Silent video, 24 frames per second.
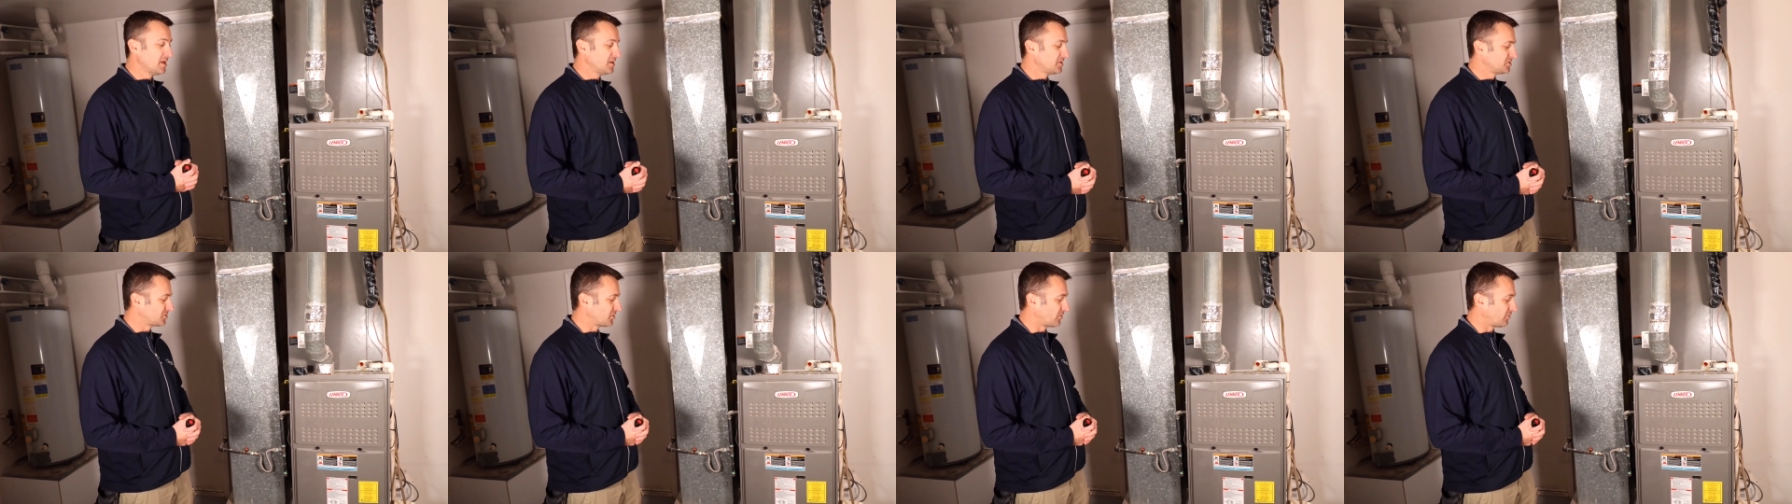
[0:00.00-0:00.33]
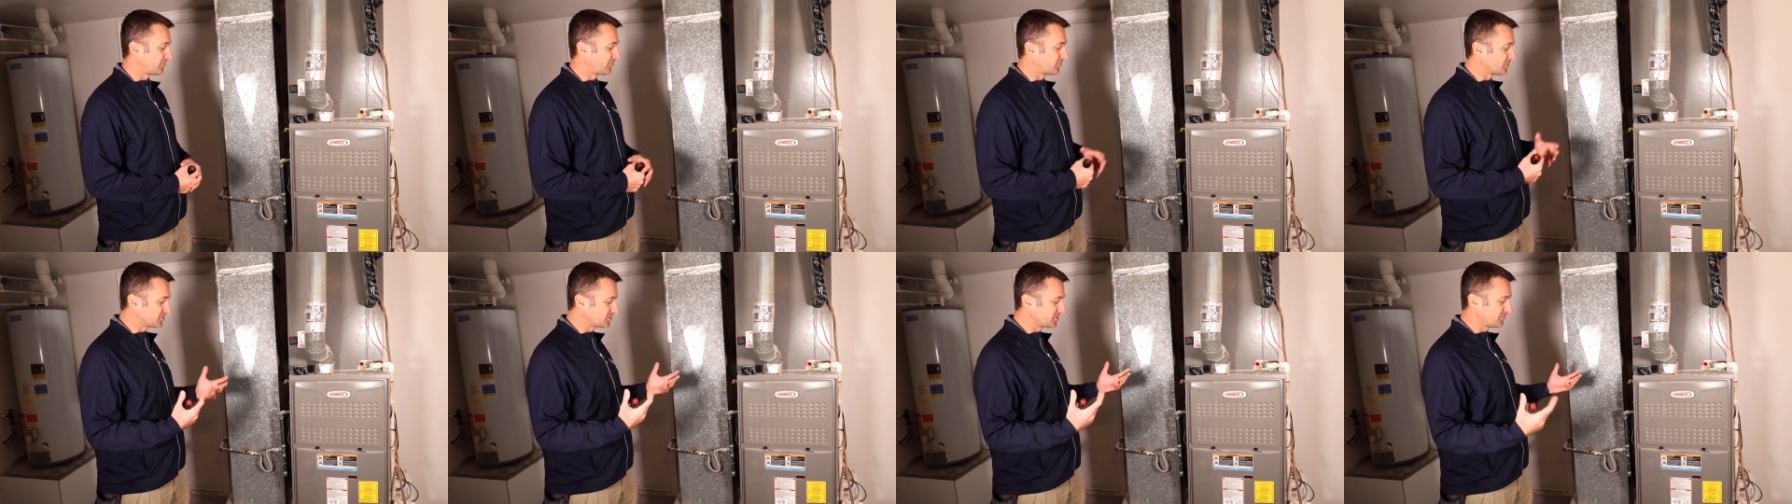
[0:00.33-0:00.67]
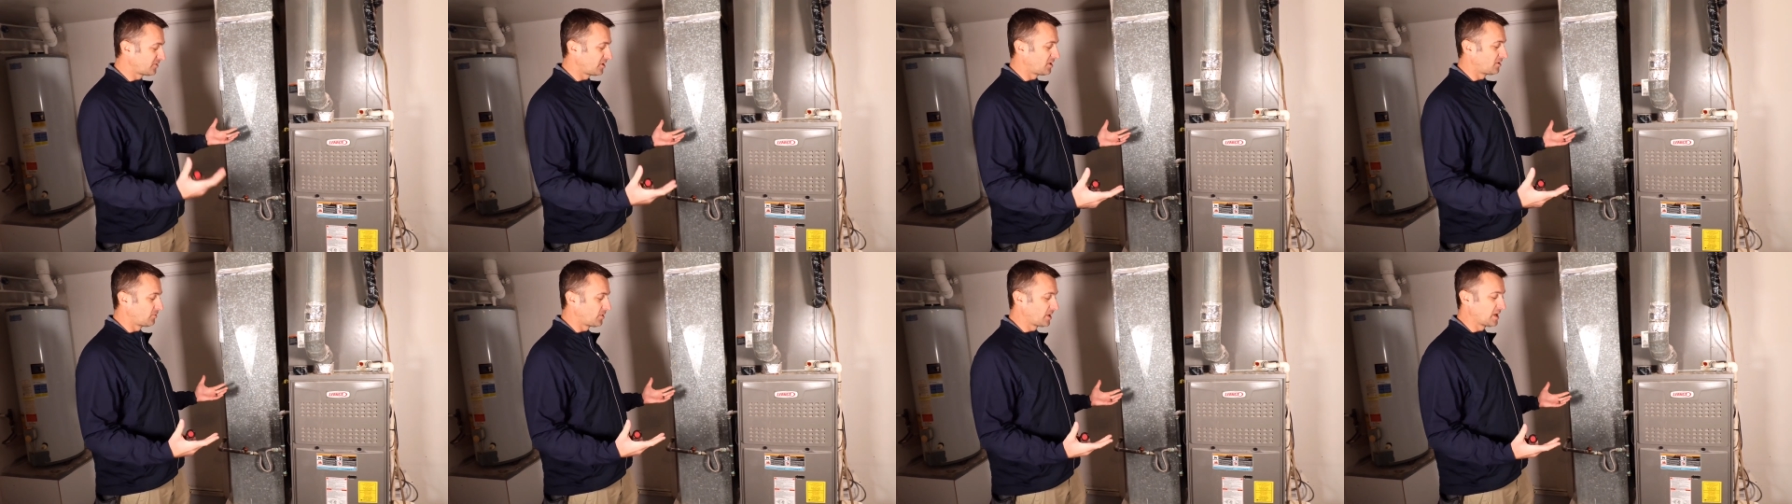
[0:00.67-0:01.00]
So first of
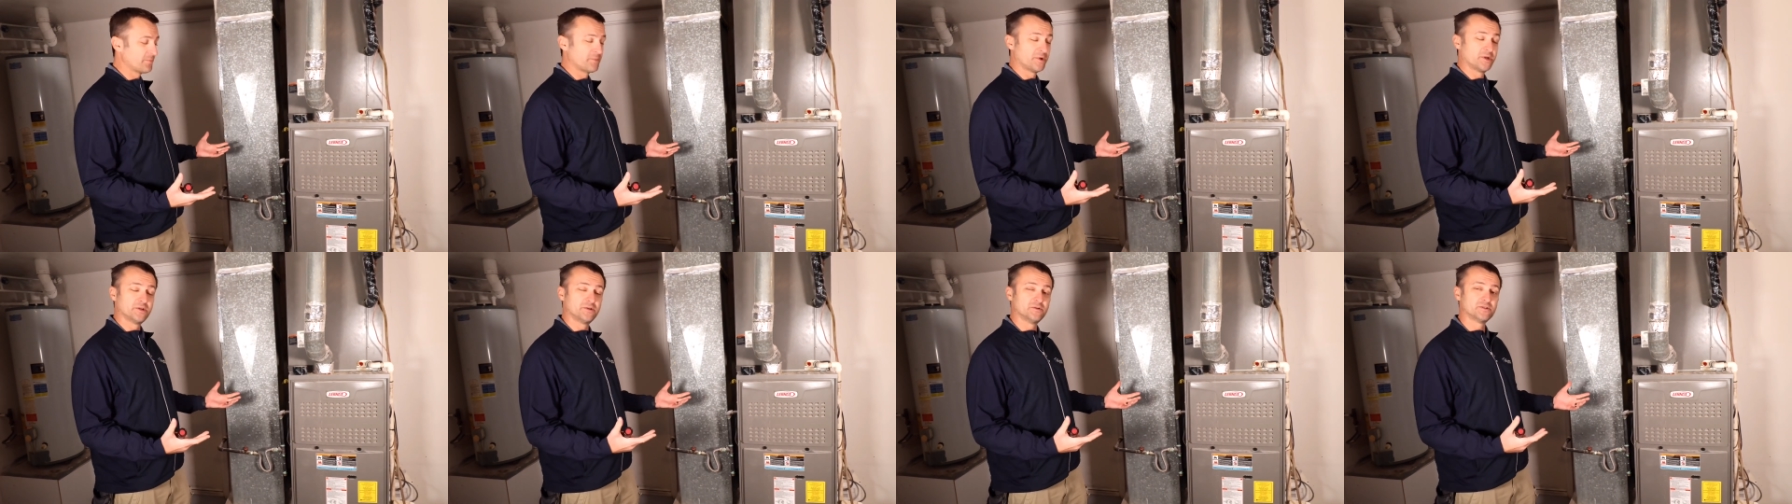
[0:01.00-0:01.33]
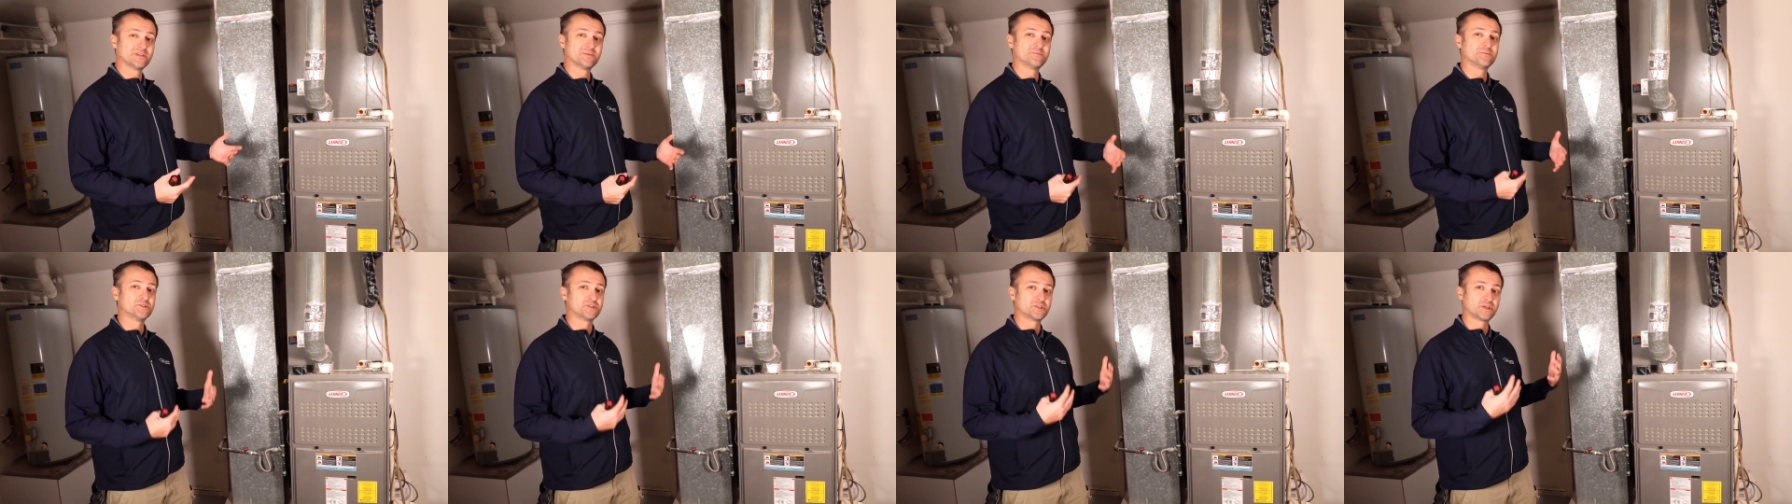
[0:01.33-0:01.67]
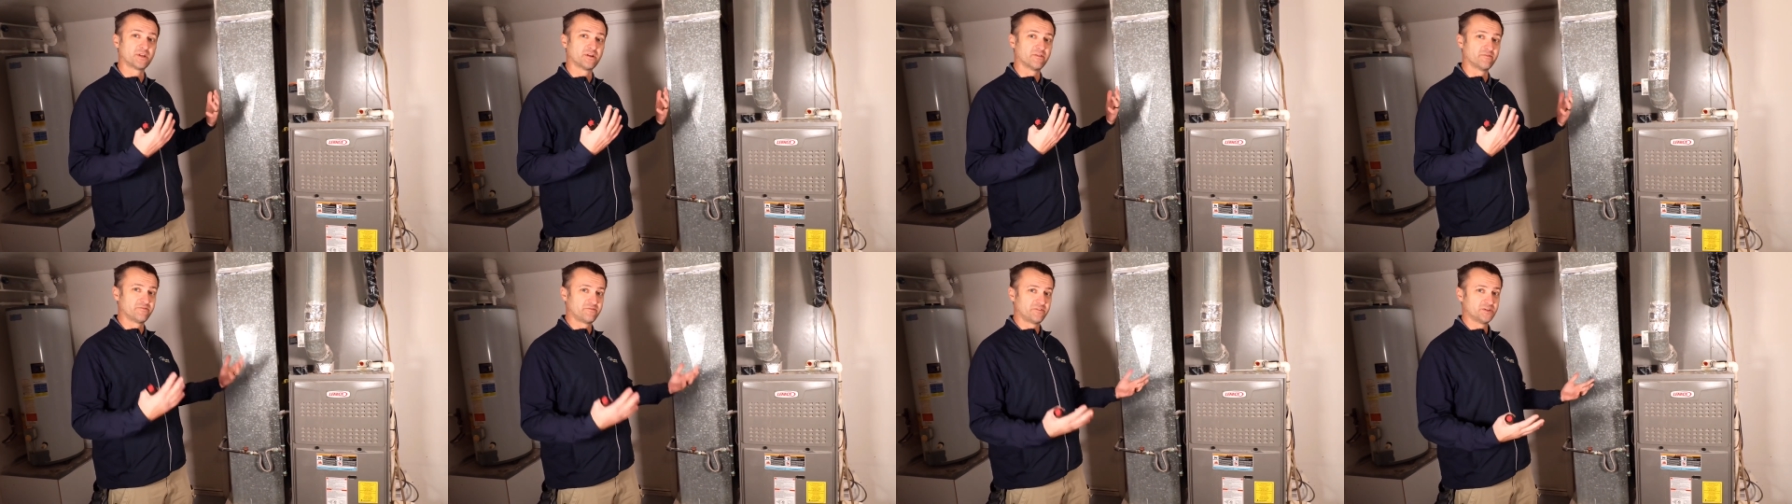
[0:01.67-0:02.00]
all, what I'm gonna do is I'm just
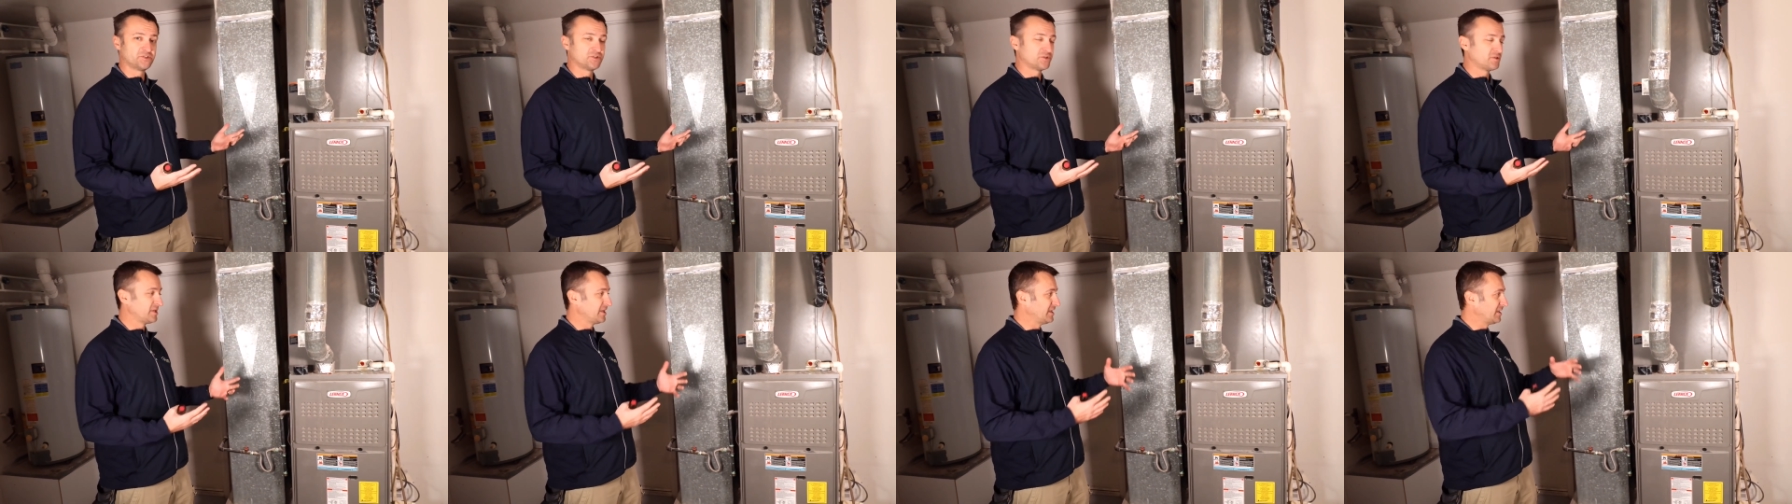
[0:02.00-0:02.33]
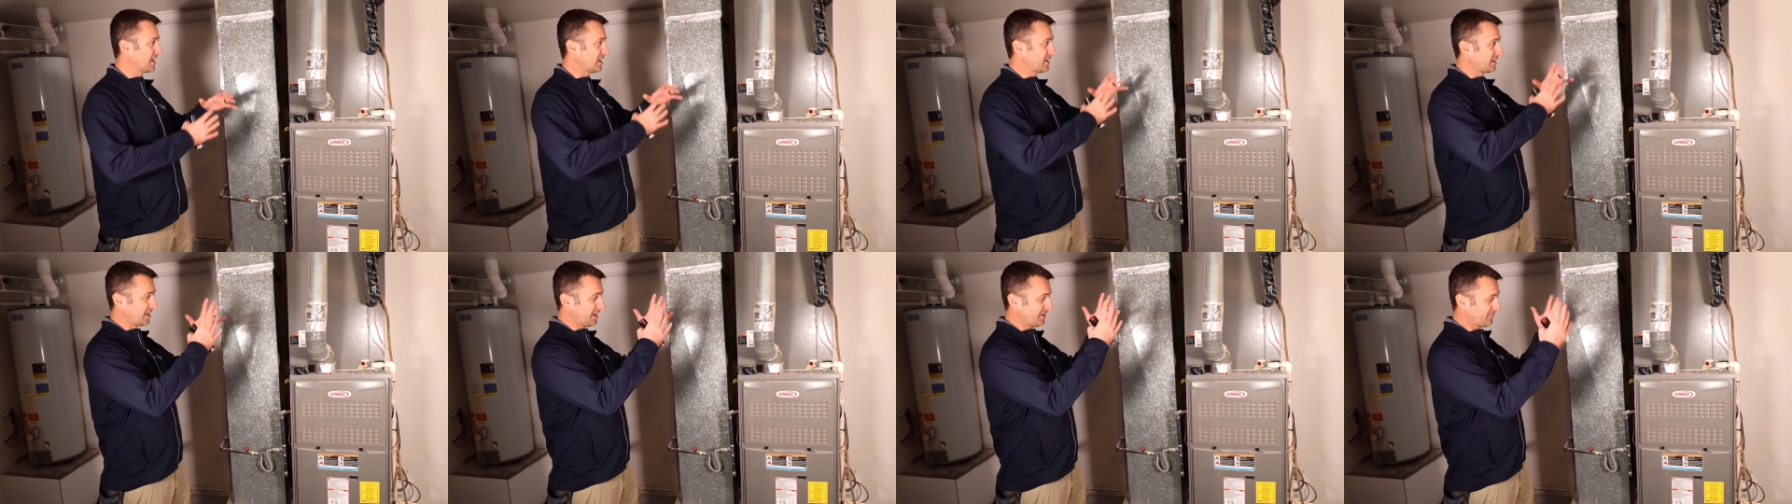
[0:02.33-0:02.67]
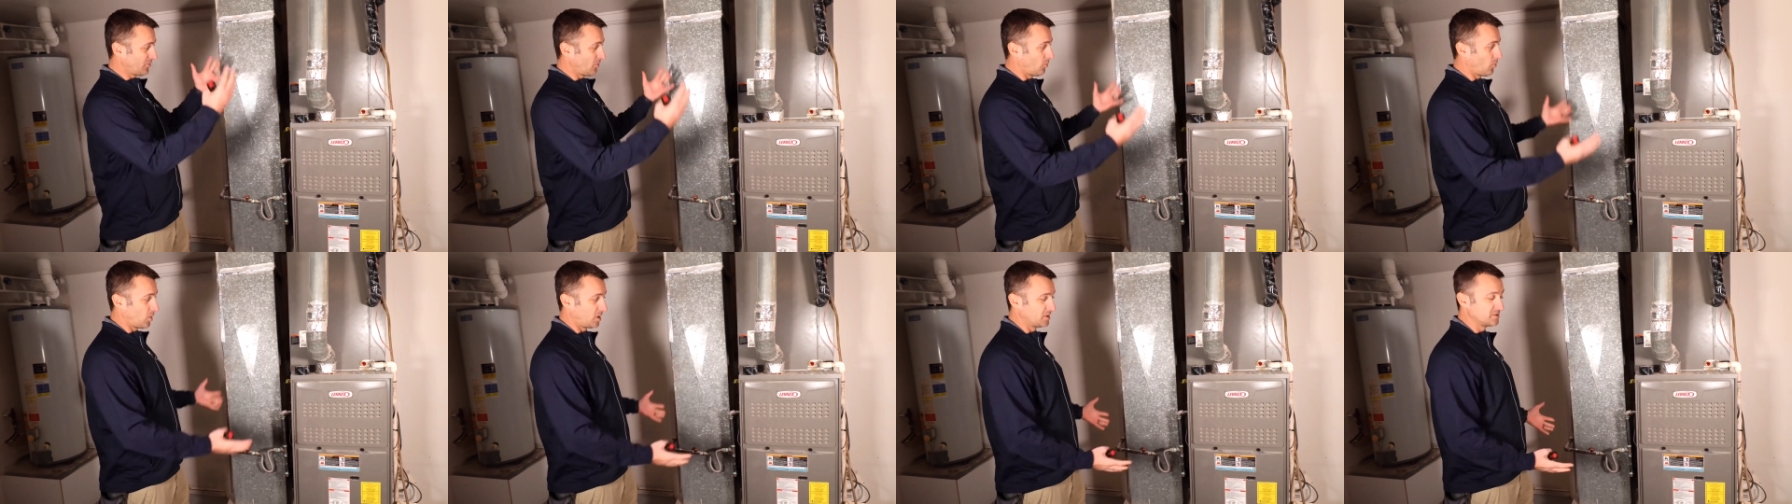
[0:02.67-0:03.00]
gonna visually kind of give
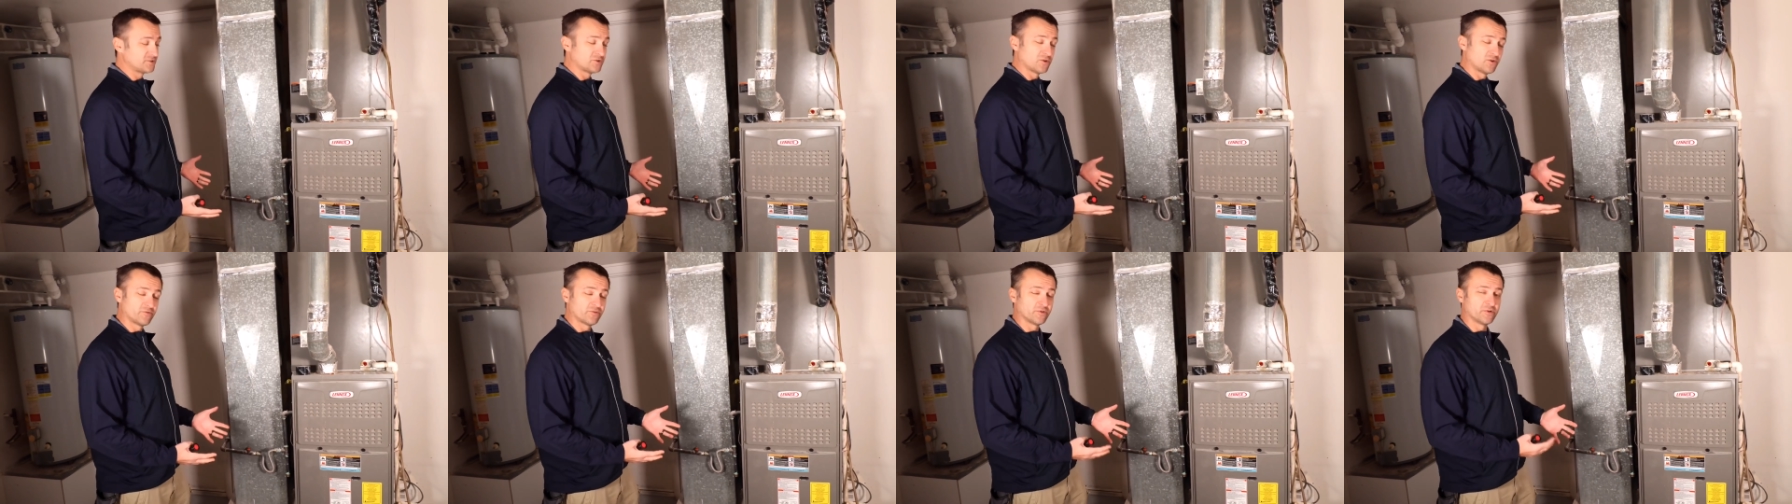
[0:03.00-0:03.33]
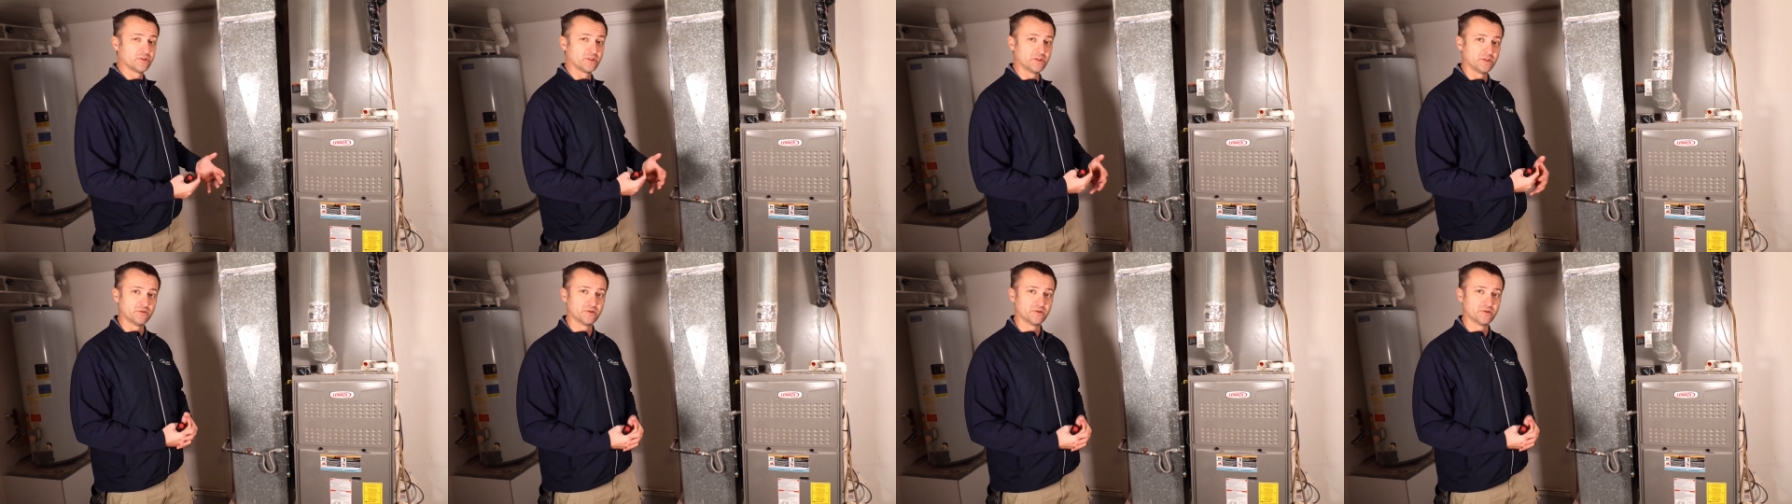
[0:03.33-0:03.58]
a once over of the